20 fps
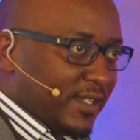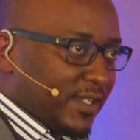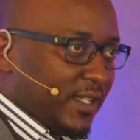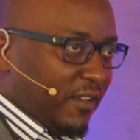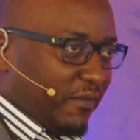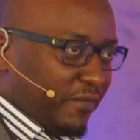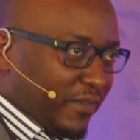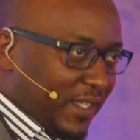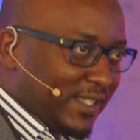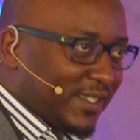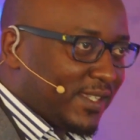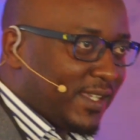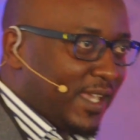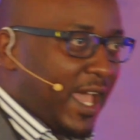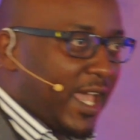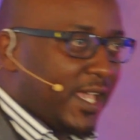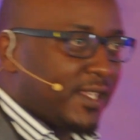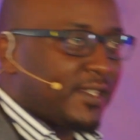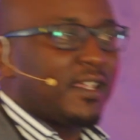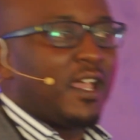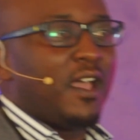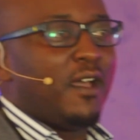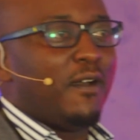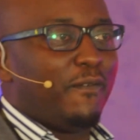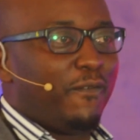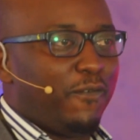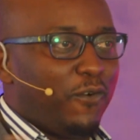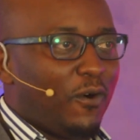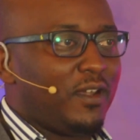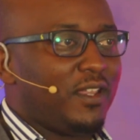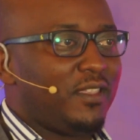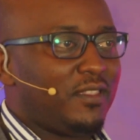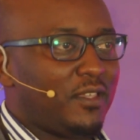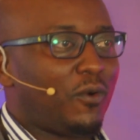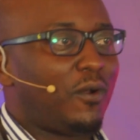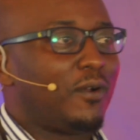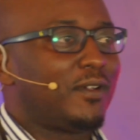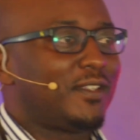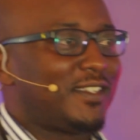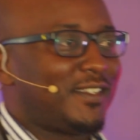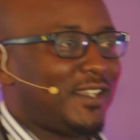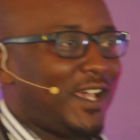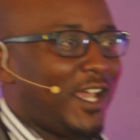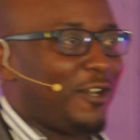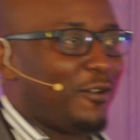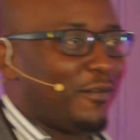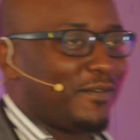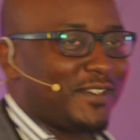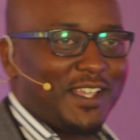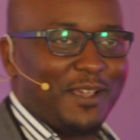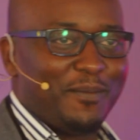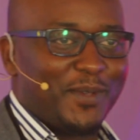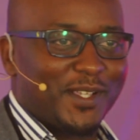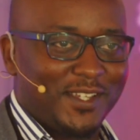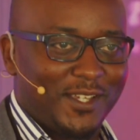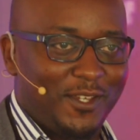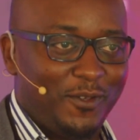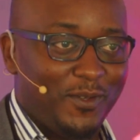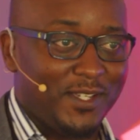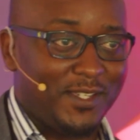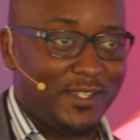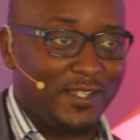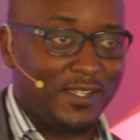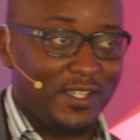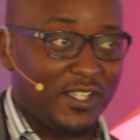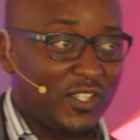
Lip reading: If these guys fall in the wrong side of cybersecurity,